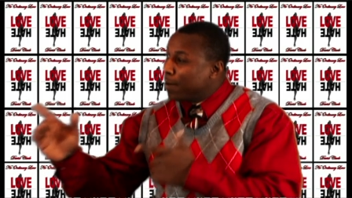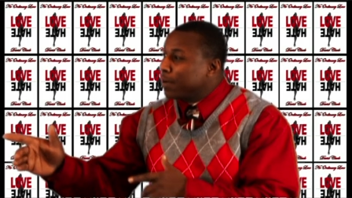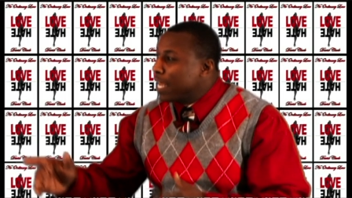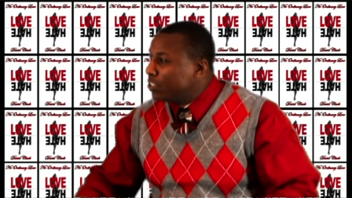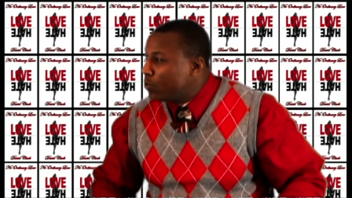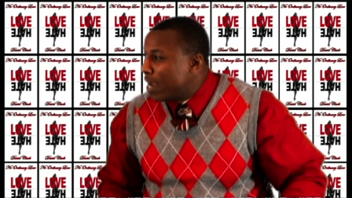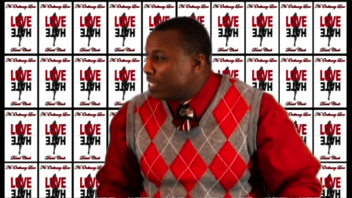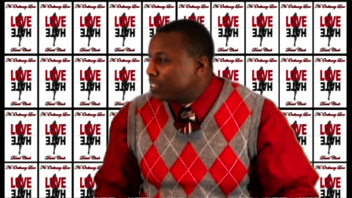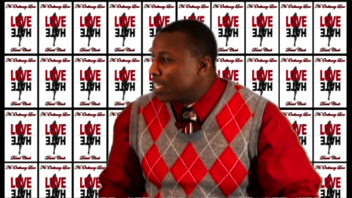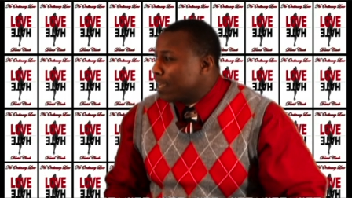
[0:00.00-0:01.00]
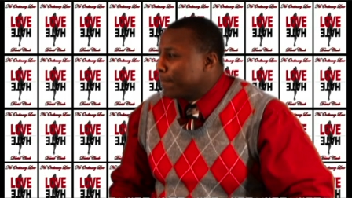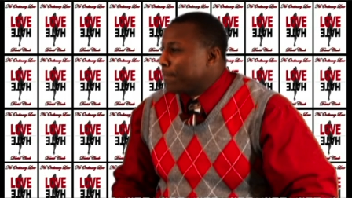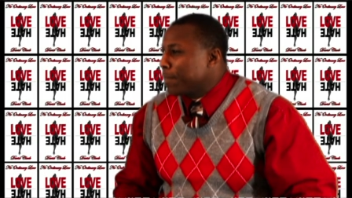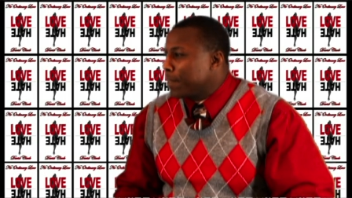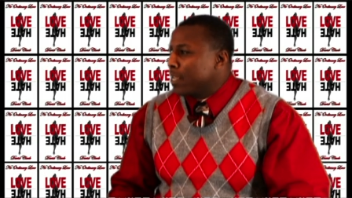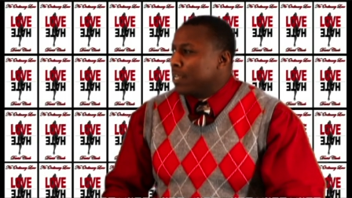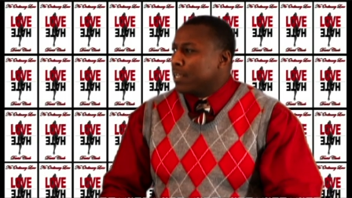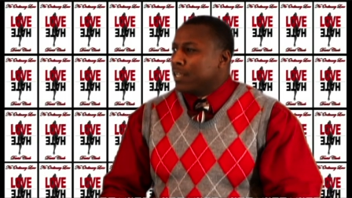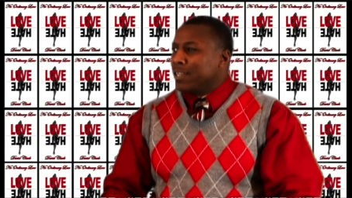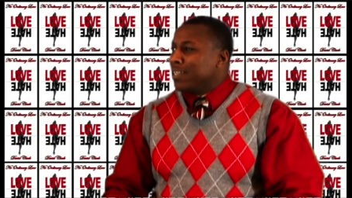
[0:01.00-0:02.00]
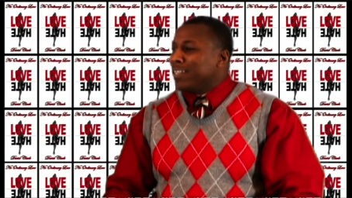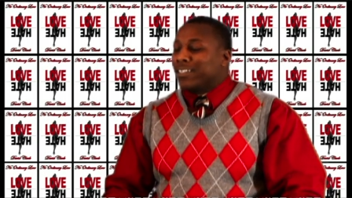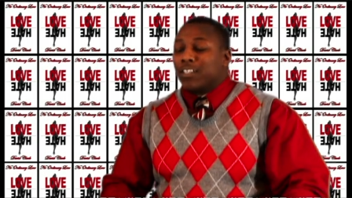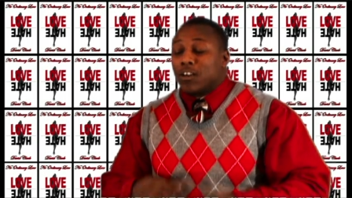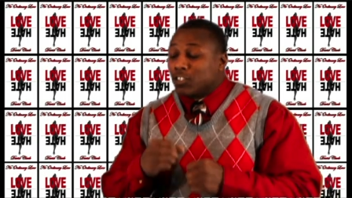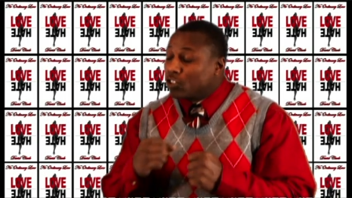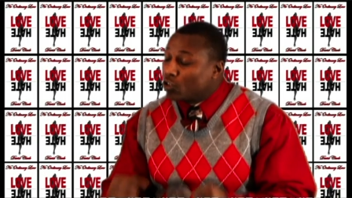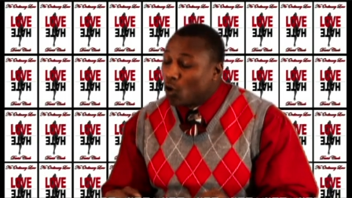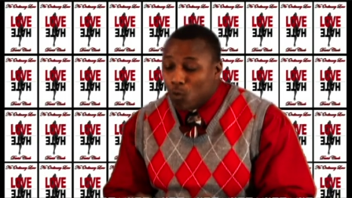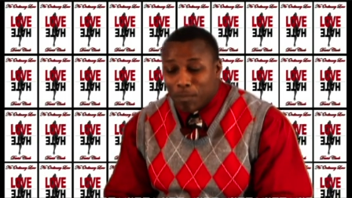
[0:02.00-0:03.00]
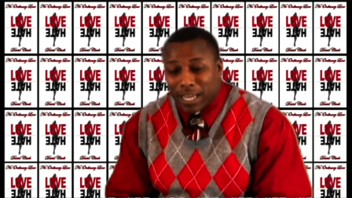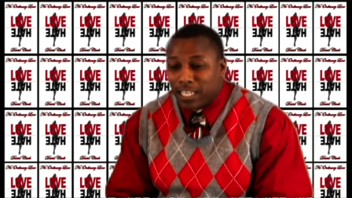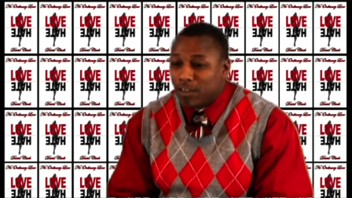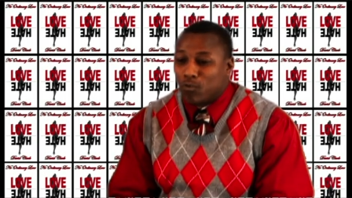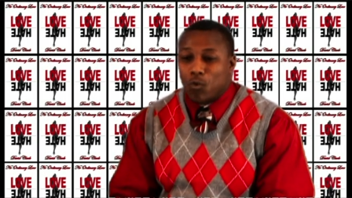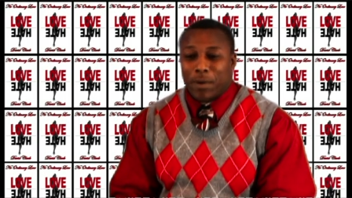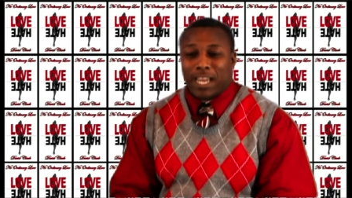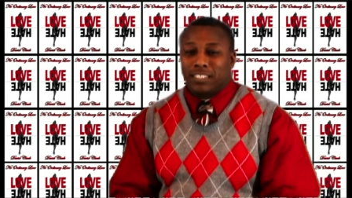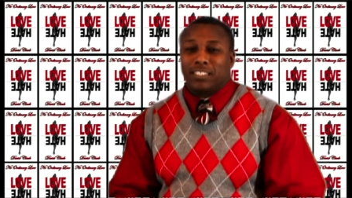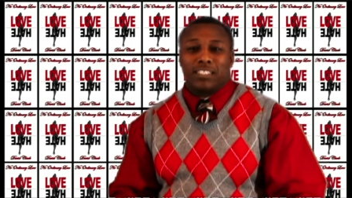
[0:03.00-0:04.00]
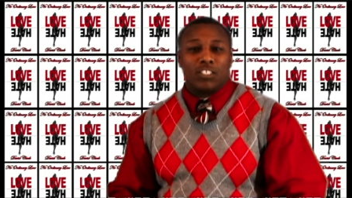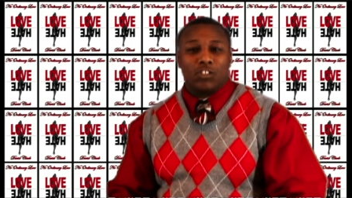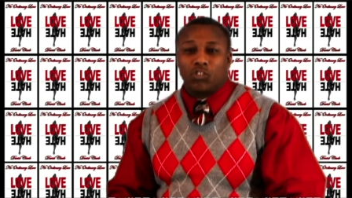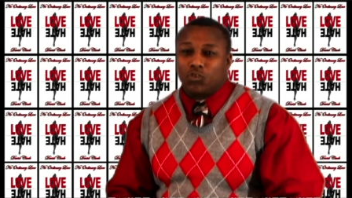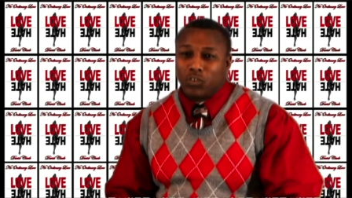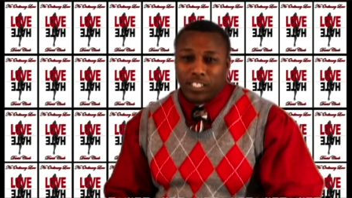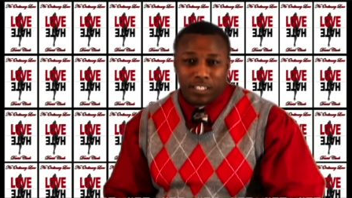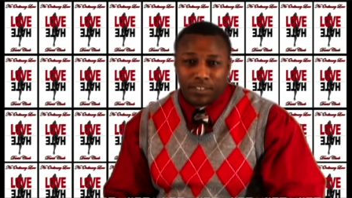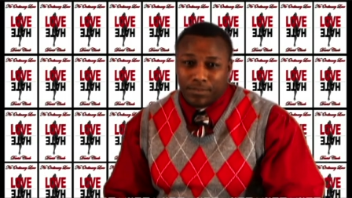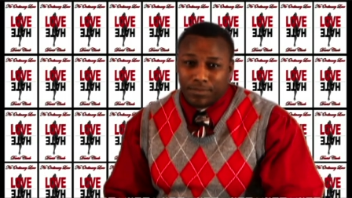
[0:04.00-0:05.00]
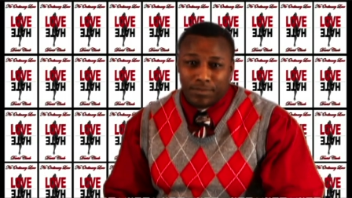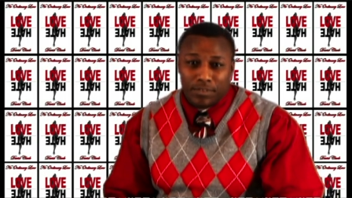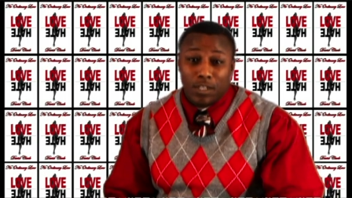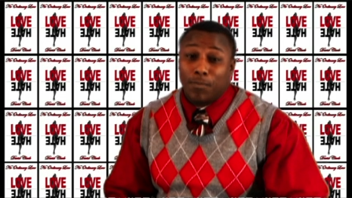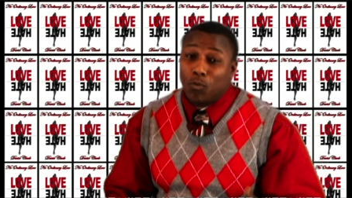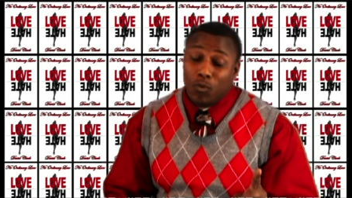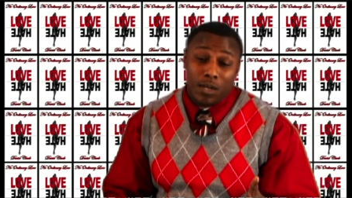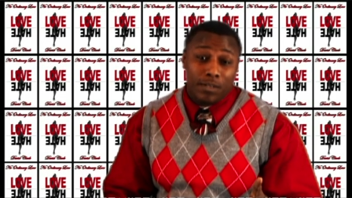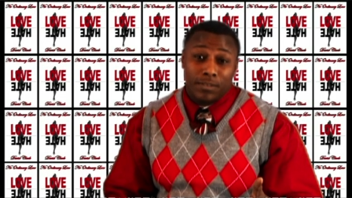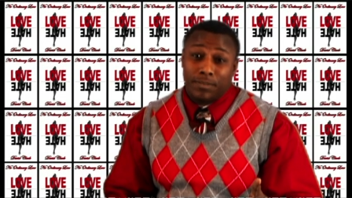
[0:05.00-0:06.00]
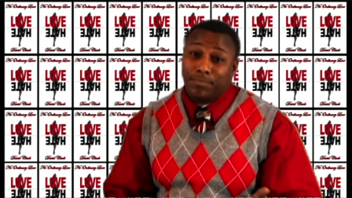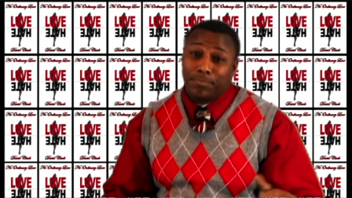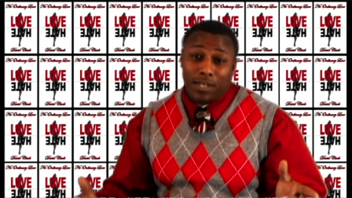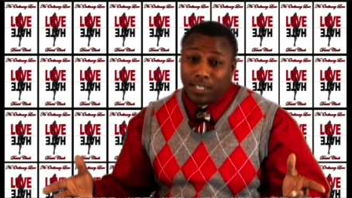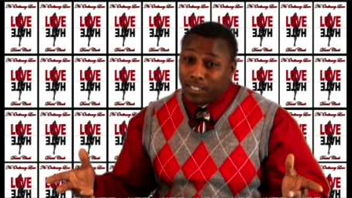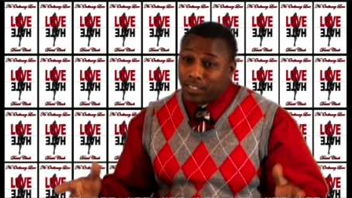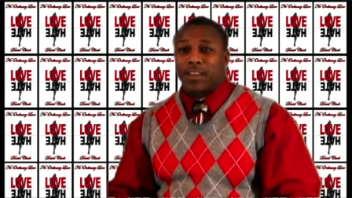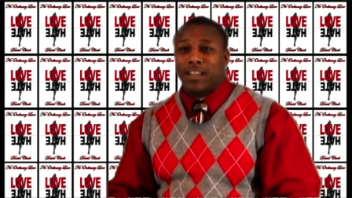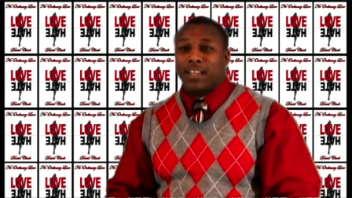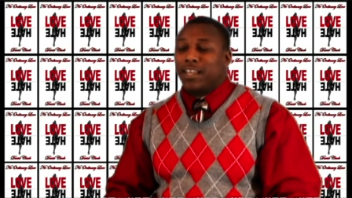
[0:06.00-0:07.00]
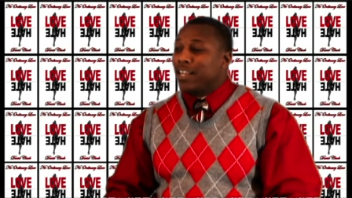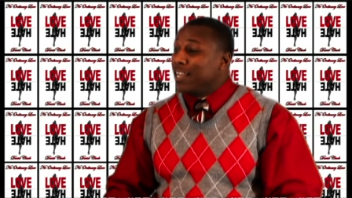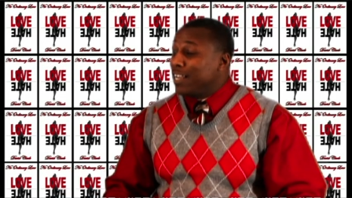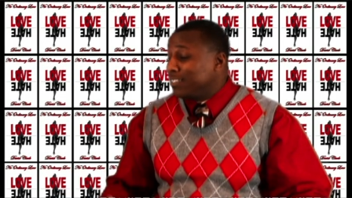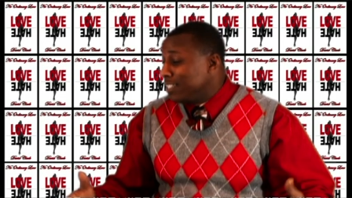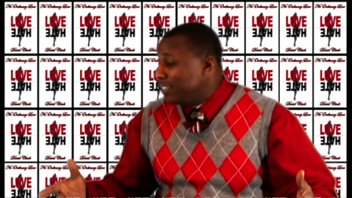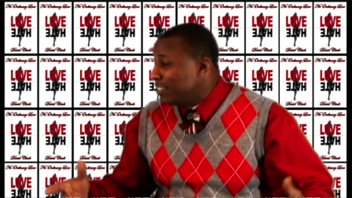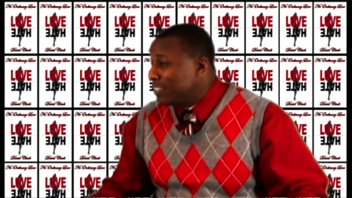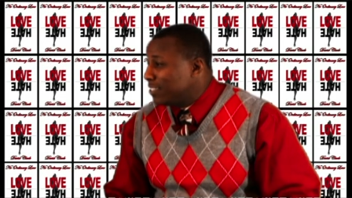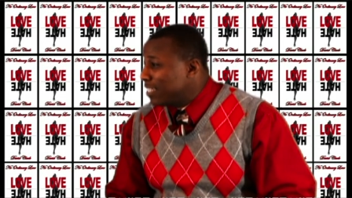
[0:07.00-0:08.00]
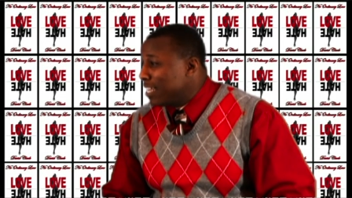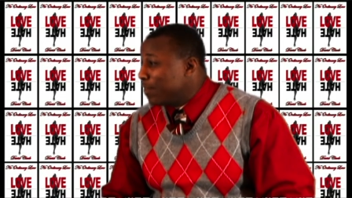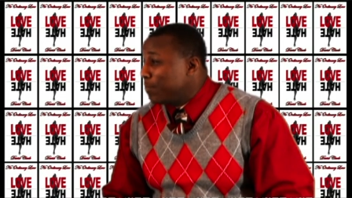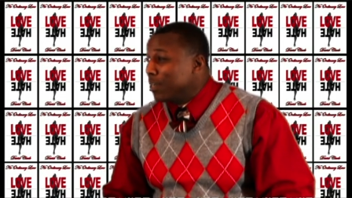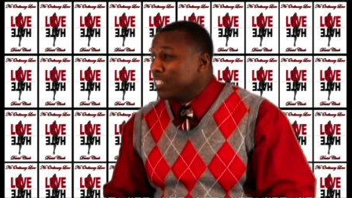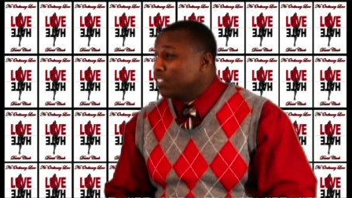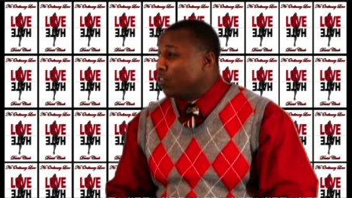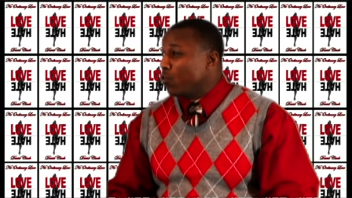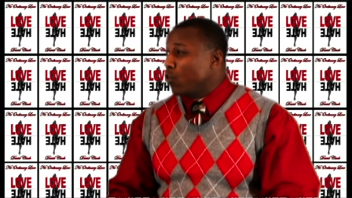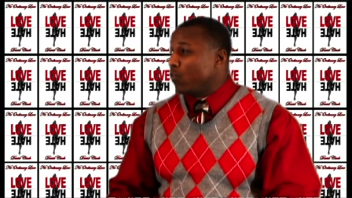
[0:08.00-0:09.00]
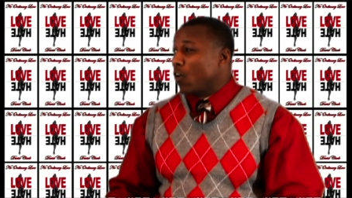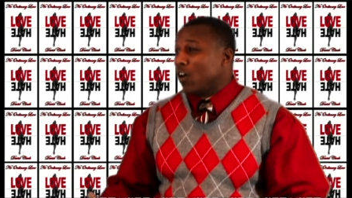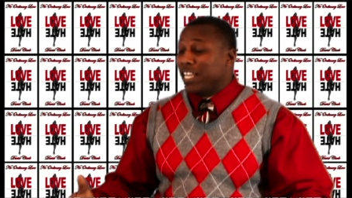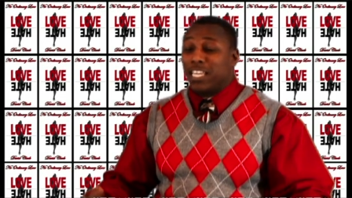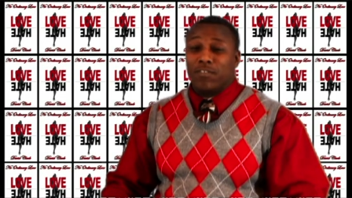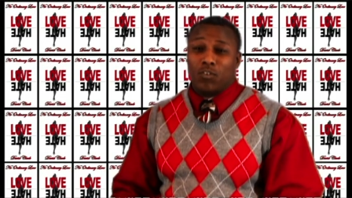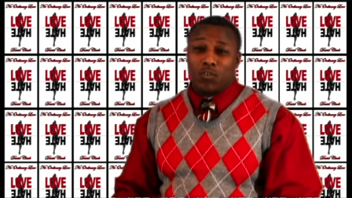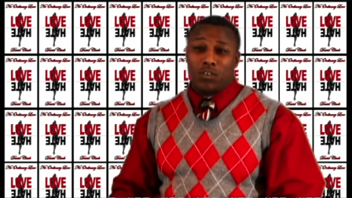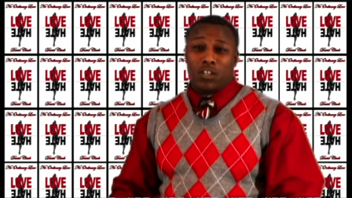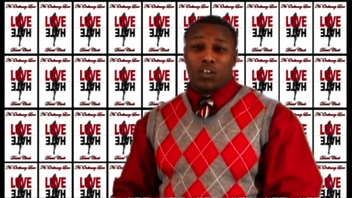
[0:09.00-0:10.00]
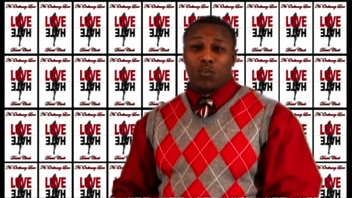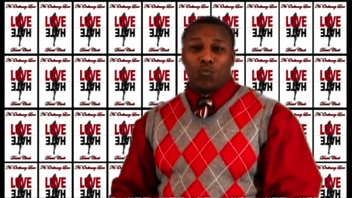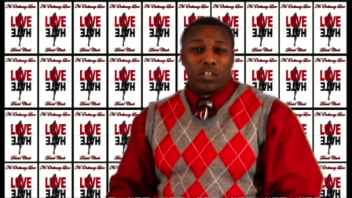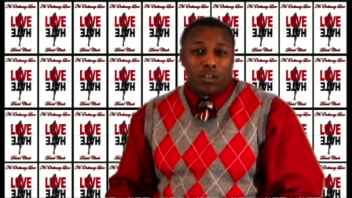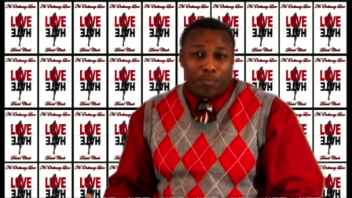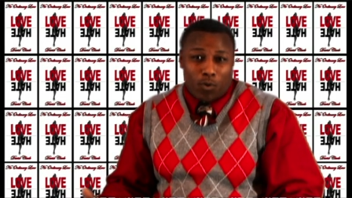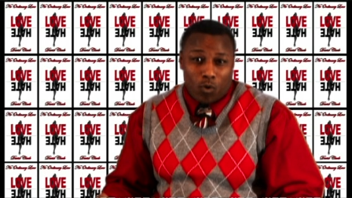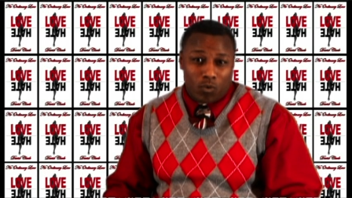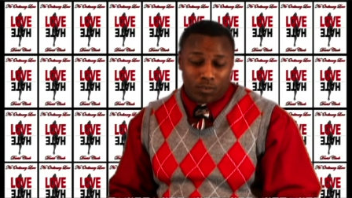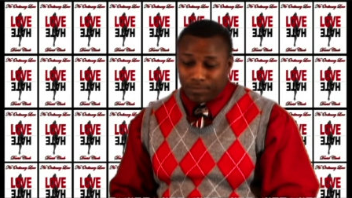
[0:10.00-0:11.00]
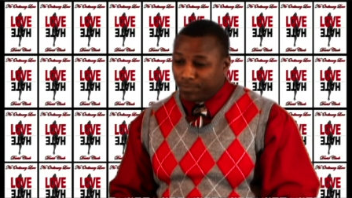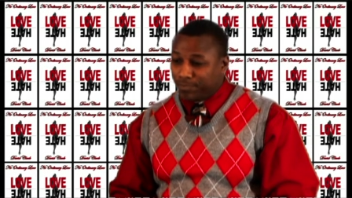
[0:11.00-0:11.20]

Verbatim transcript: I'm glad you asked that there are so many romances in the street. Number one, money. It's easy to say money is the root of all evil when you're broke.